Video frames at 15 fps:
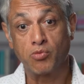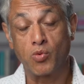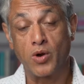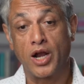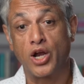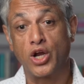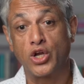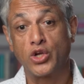
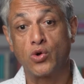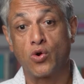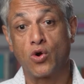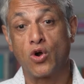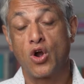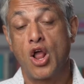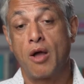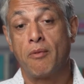where
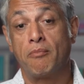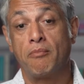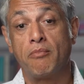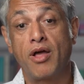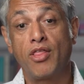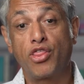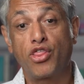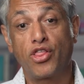your
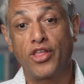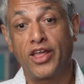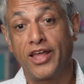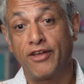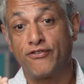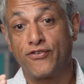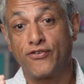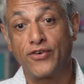monthly
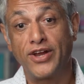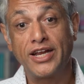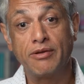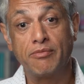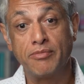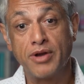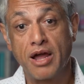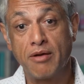
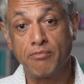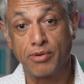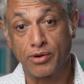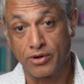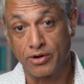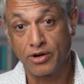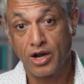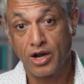freedom number,